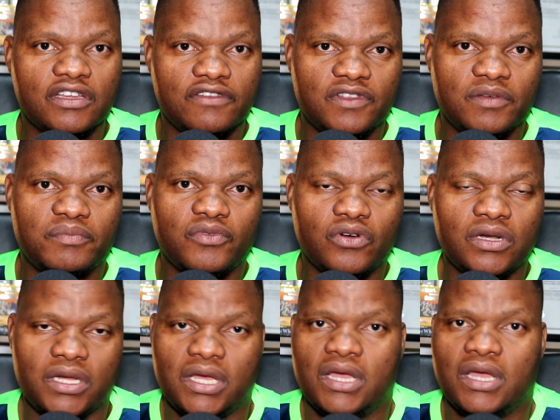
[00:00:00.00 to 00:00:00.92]
have the
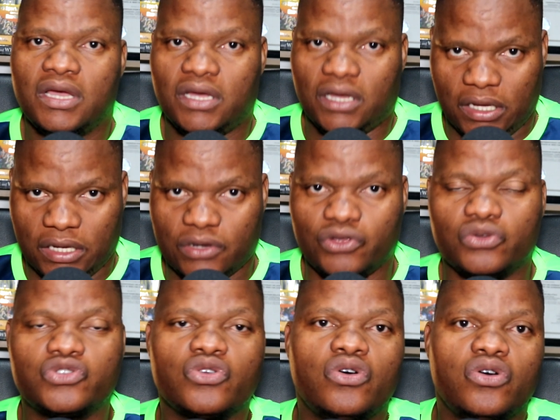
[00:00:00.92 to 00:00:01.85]
ball,
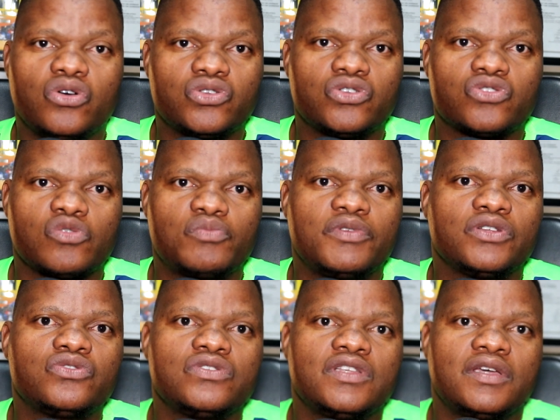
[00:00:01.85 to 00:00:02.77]
you saw Hoto
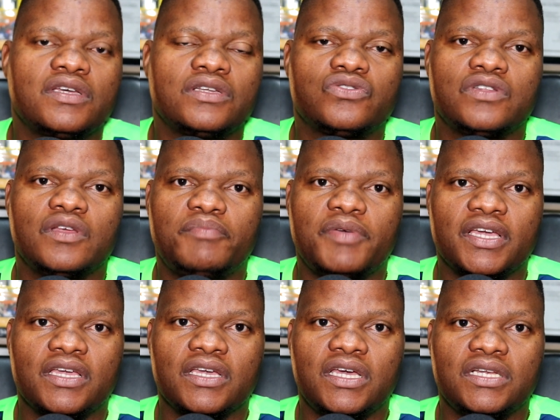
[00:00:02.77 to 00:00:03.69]
dropping to the
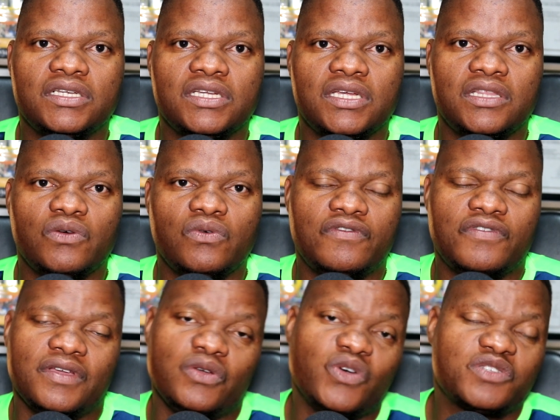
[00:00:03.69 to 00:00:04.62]
back, and
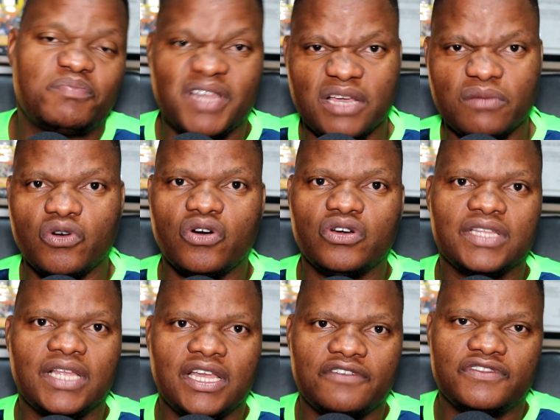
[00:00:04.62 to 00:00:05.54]
he was playing more on
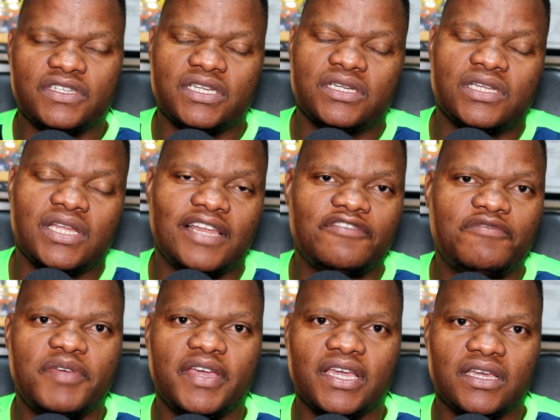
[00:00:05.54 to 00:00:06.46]
the left
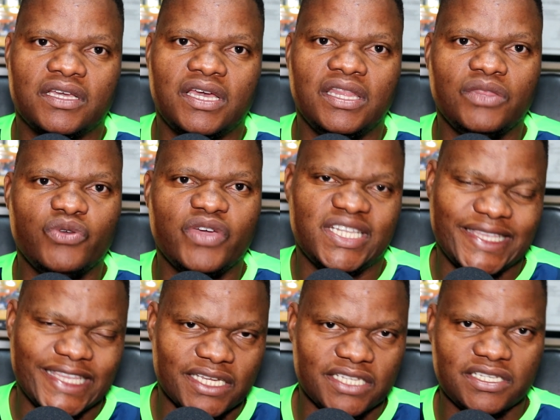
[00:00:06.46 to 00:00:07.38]
back, and you had
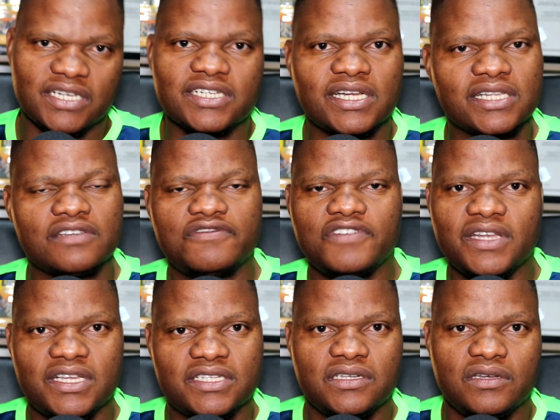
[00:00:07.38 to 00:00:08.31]
3 central
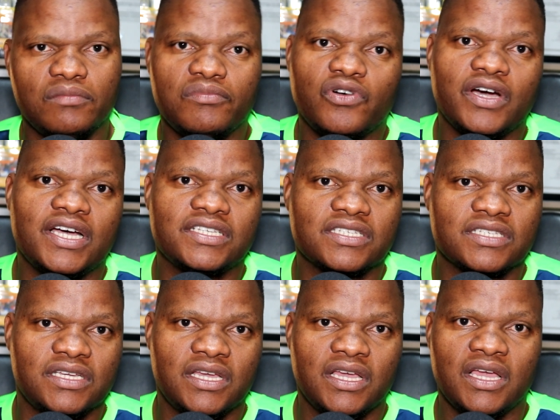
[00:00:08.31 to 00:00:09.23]
defenders in Mbogazi.